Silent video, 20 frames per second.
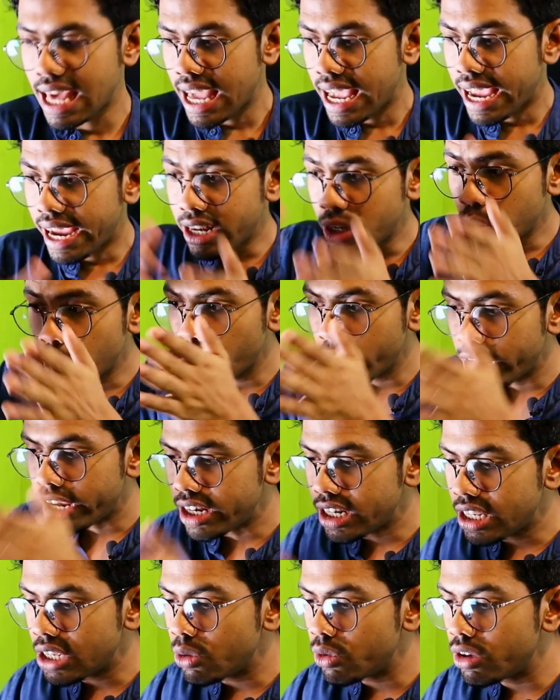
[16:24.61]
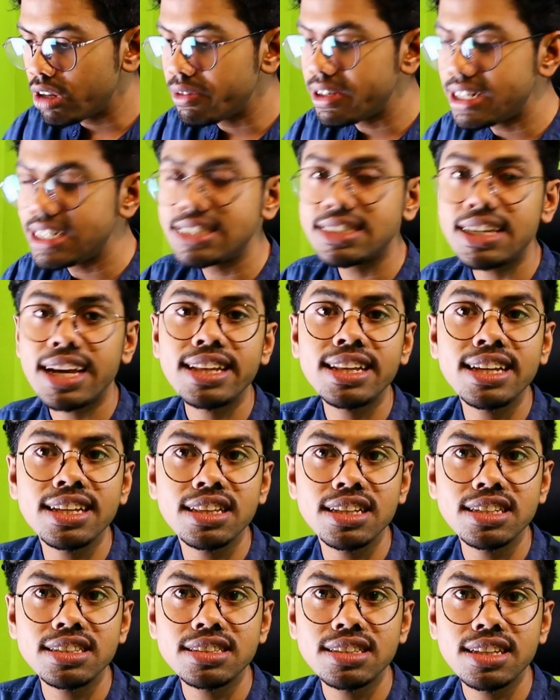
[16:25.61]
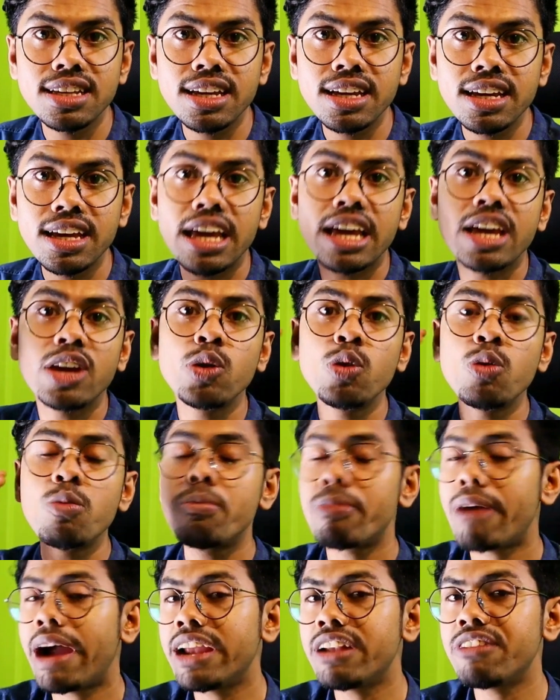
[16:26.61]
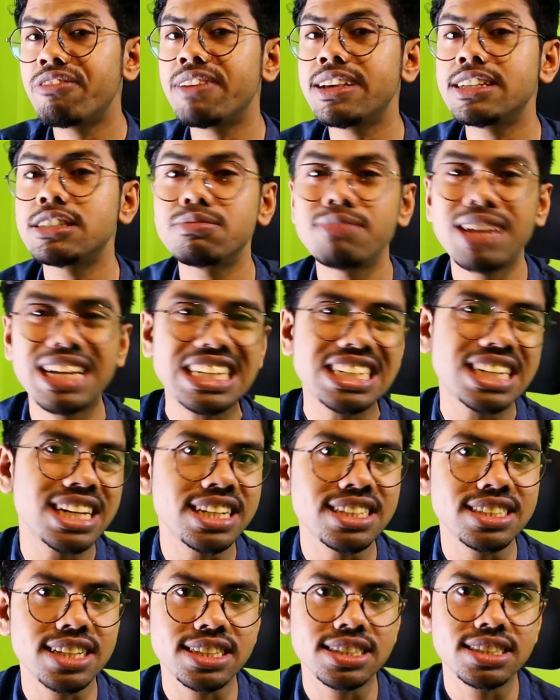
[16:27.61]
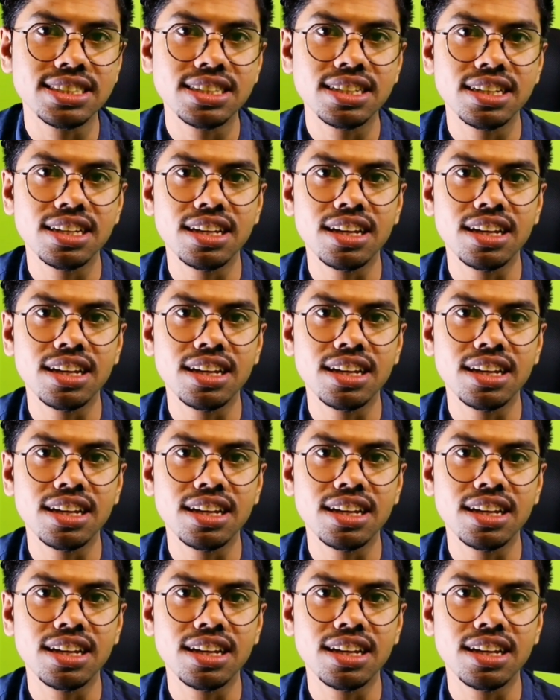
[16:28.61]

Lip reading: And when you will be designing this thing, you might face many challenges.